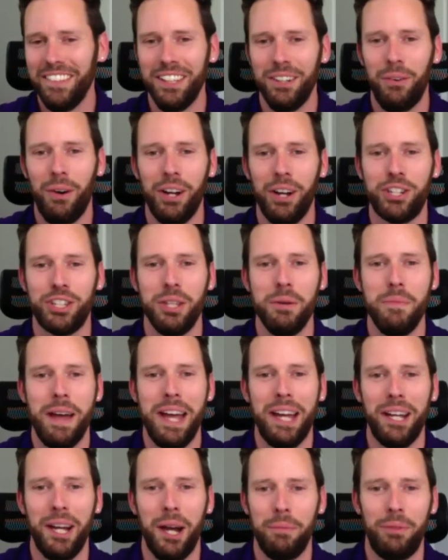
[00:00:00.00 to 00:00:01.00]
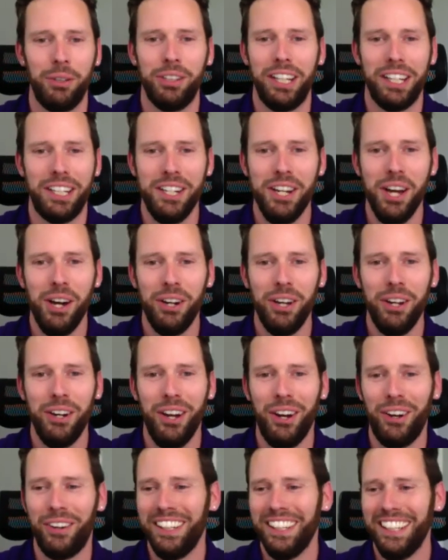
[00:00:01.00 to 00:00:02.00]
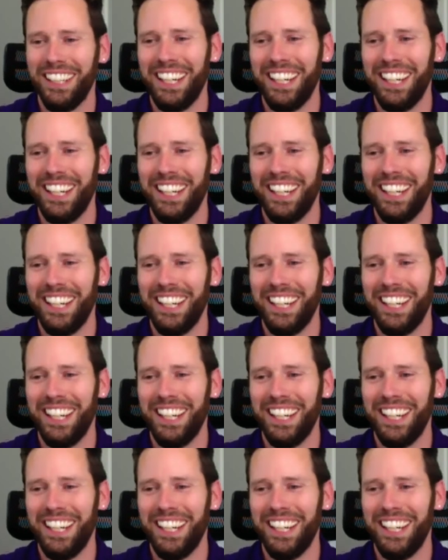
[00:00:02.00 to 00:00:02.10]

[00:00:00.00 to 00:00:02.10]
Watch them hang up. They're like, no, no, no.